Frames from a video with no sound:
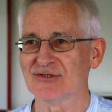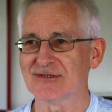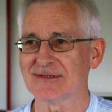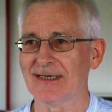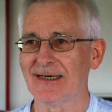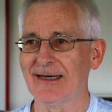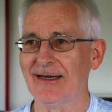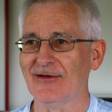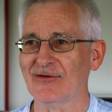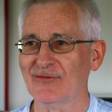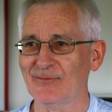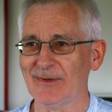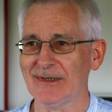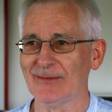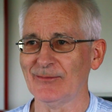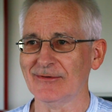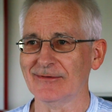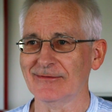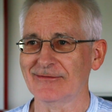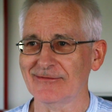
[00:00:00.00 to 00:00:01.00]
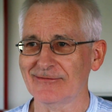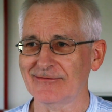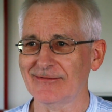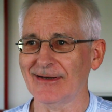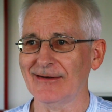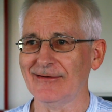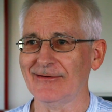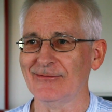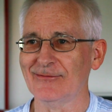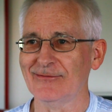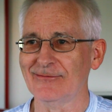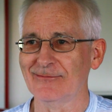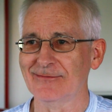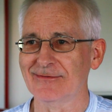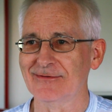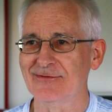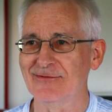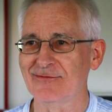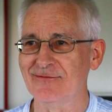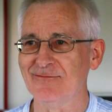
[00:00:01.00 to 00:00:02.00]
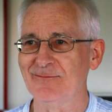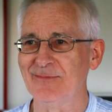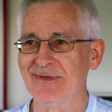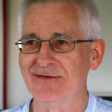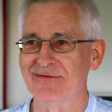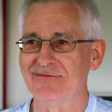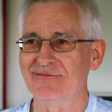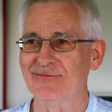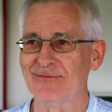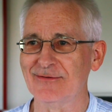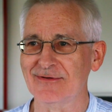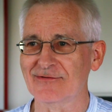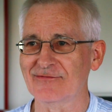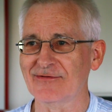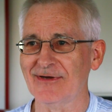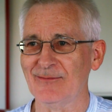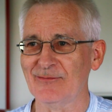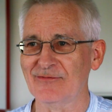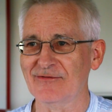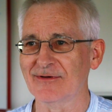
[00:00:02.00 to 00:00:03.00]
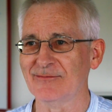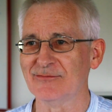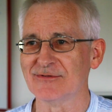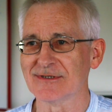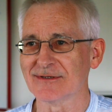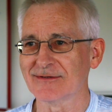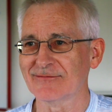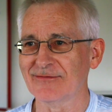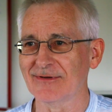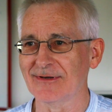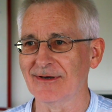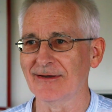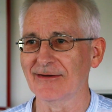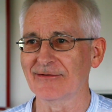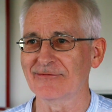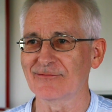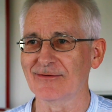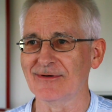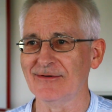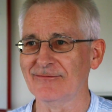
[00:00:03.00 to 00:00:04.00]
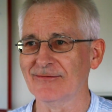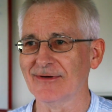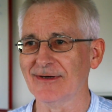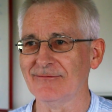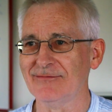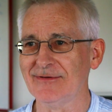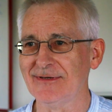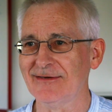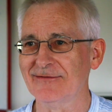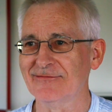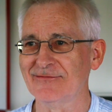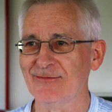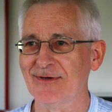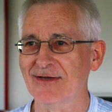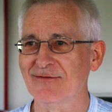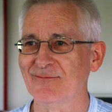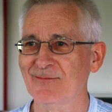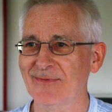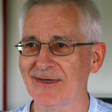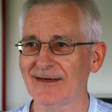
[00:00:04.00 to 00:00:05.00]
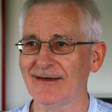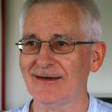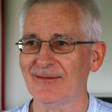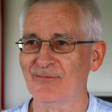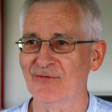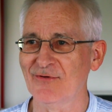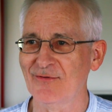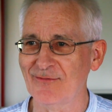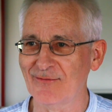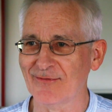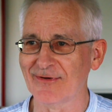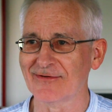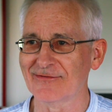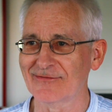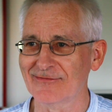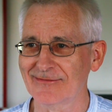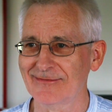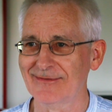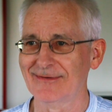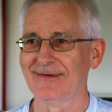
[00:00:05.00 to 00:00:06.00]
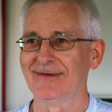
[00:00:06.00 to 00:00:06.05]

just allows people to tell you, look, you've been doing the same subject for the last 25 years and you haven't made any progress